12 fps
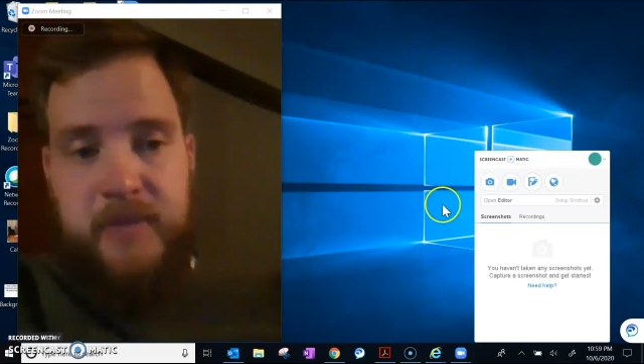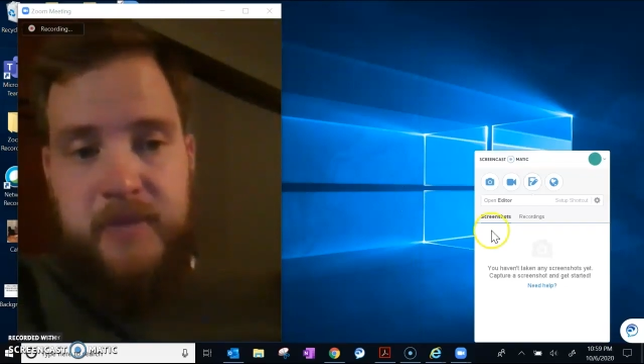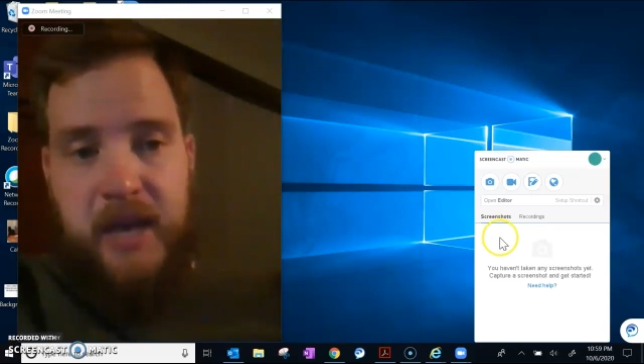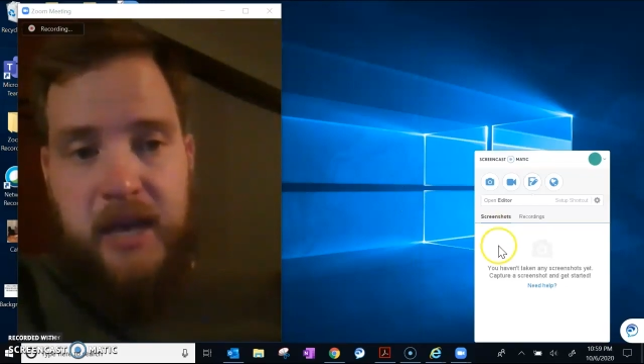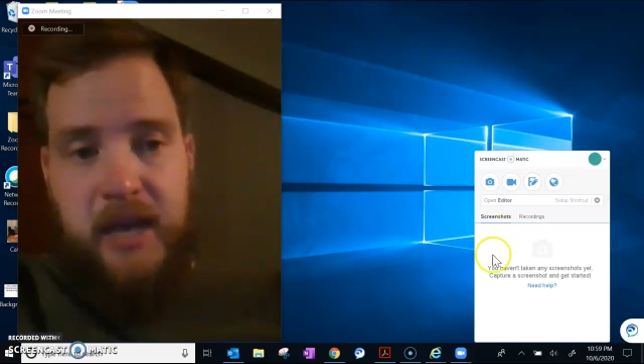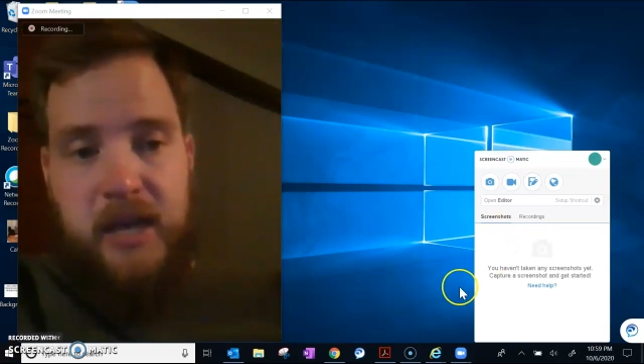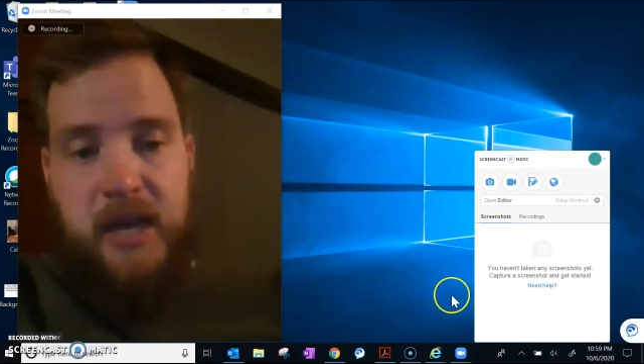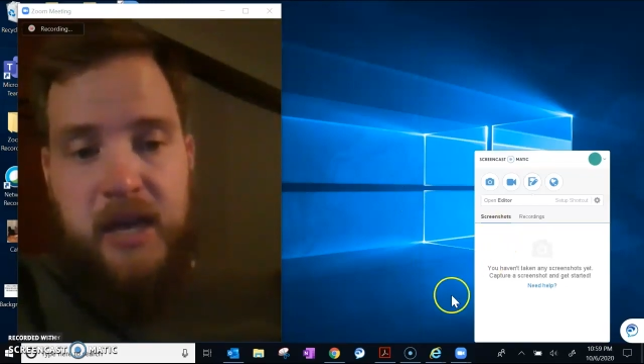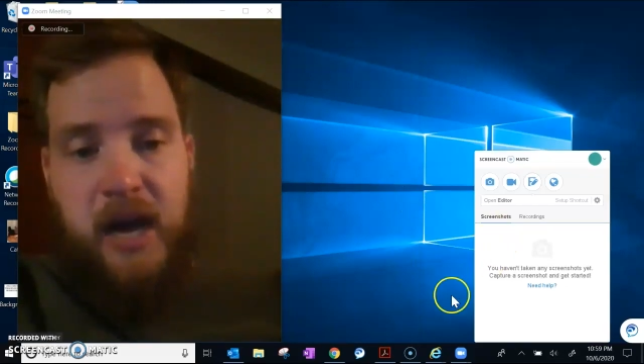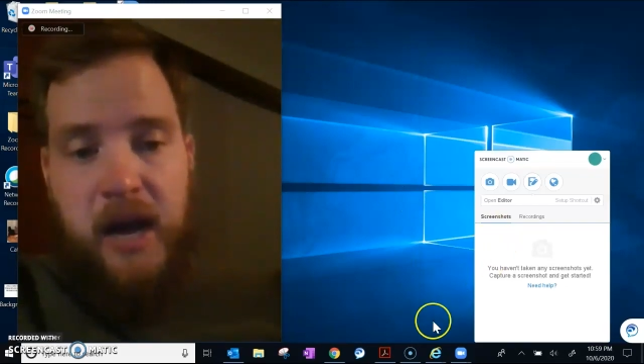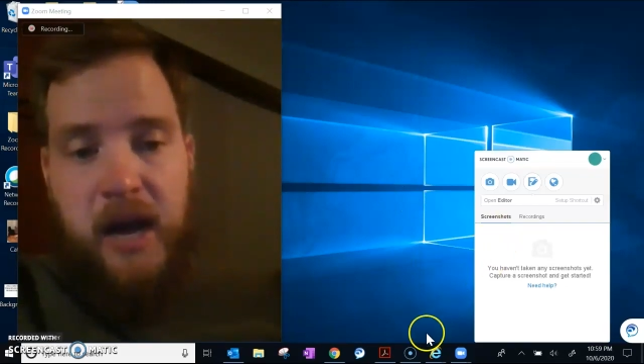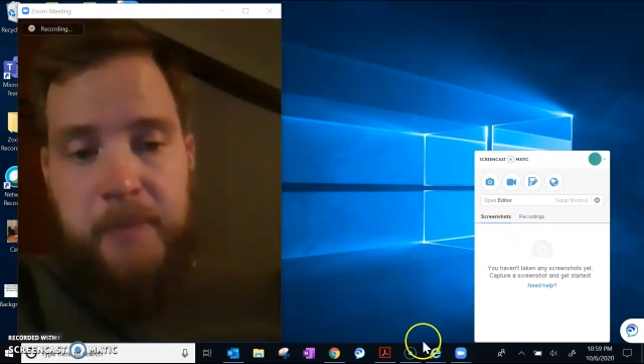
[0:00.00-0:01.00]
okay,
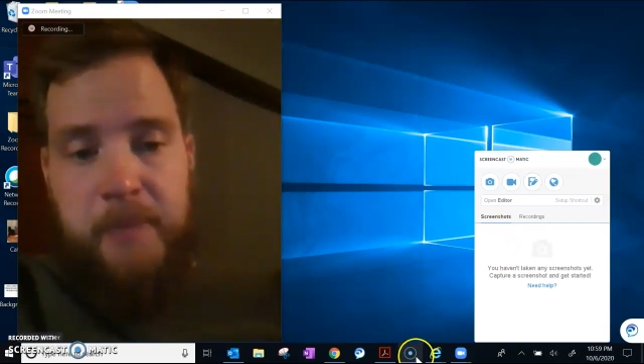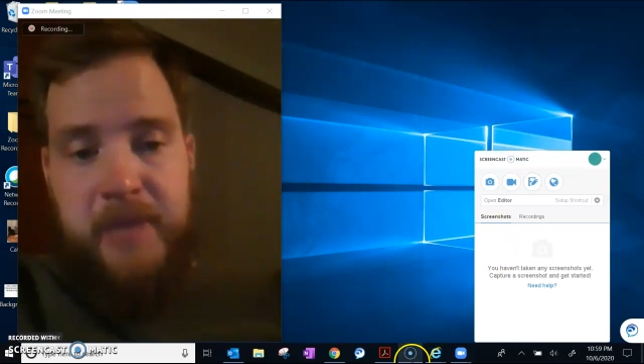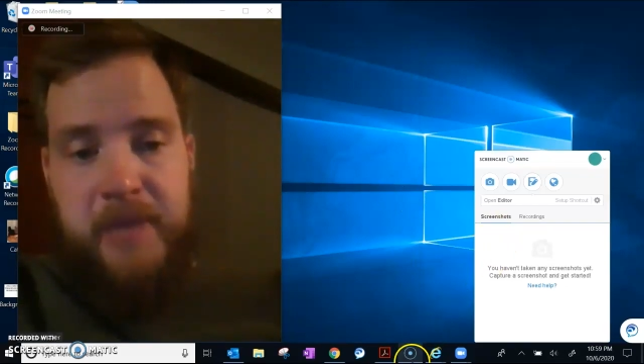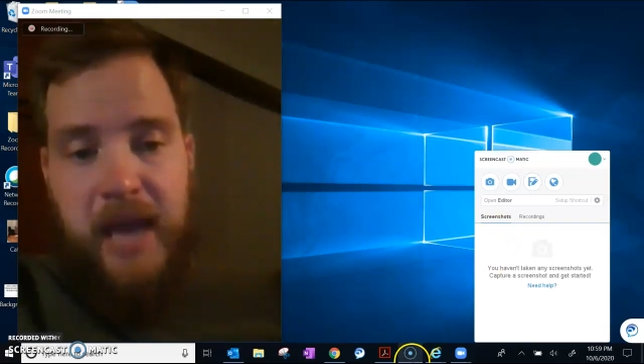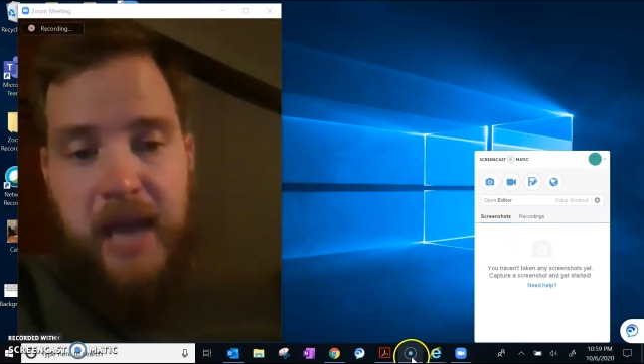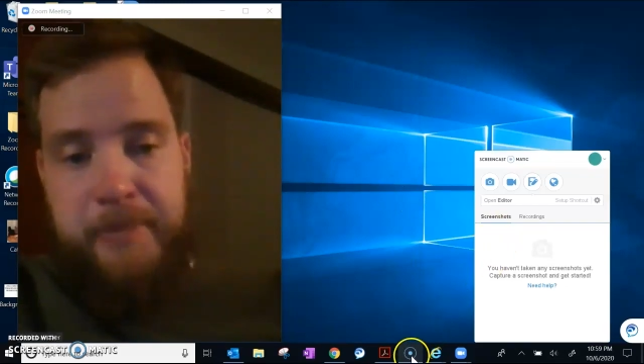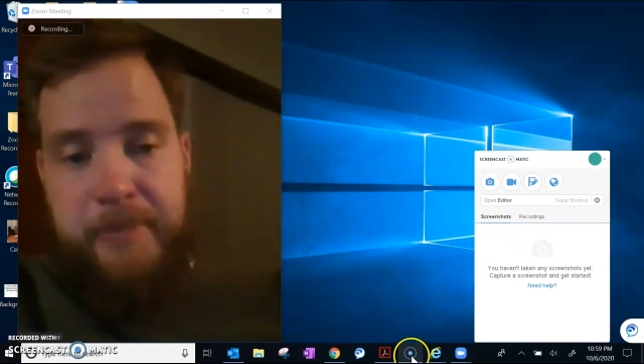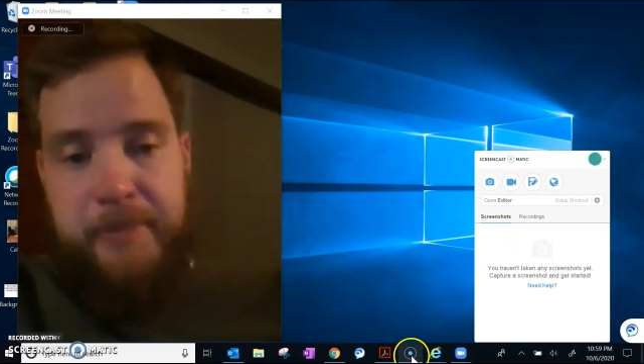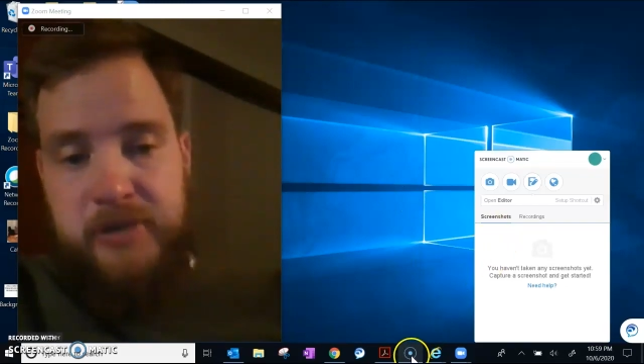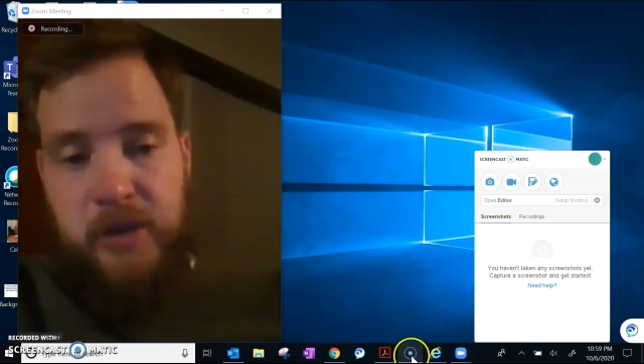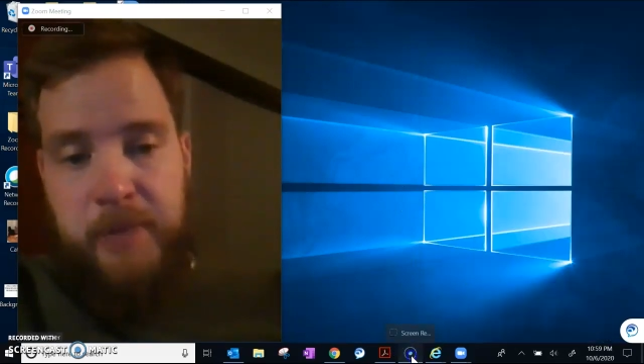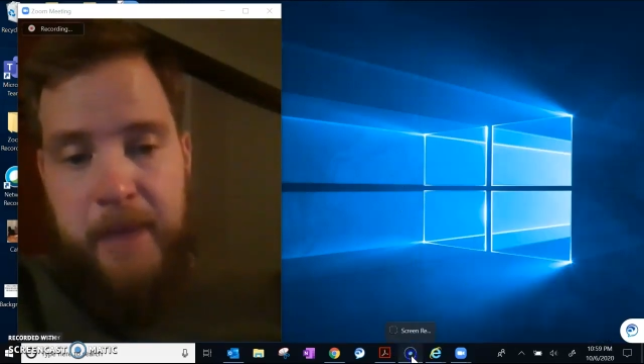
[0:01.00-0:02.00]
the app is
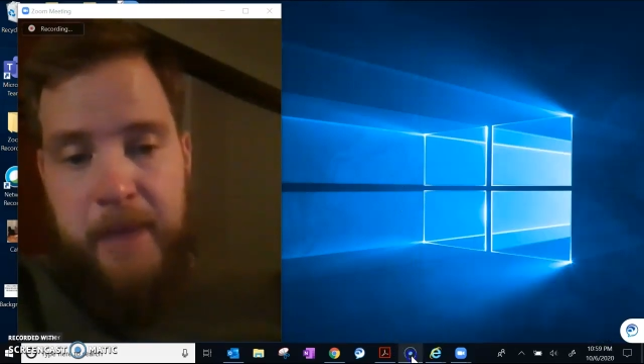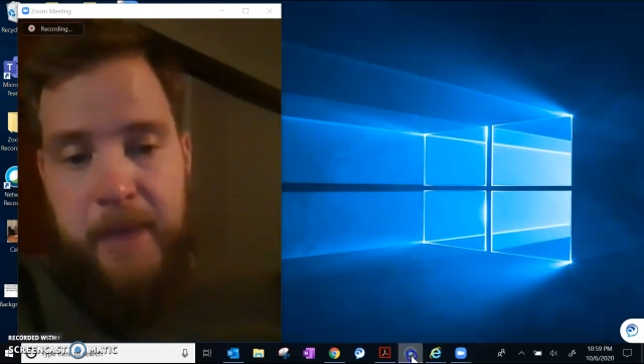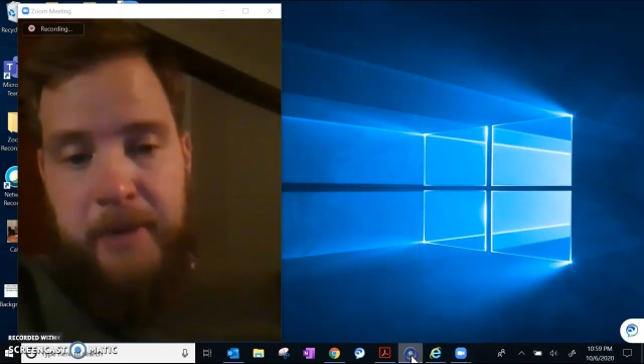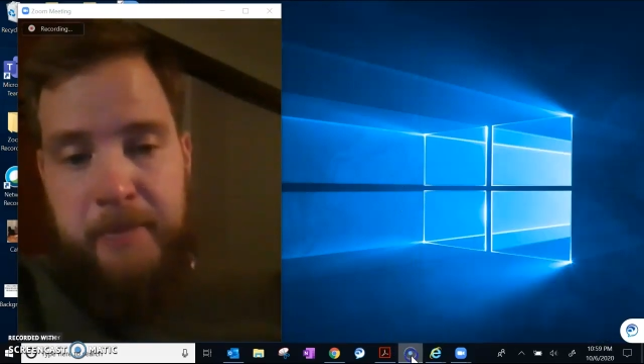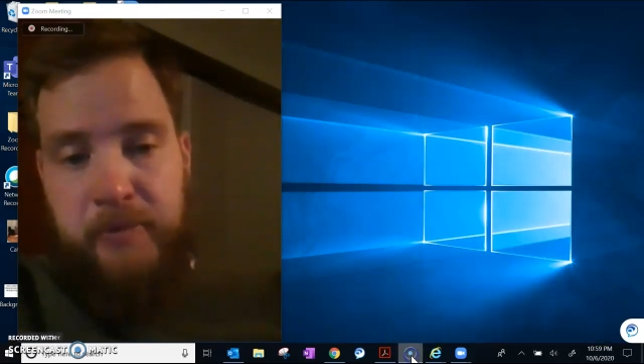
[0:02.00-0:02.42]
going to pop up,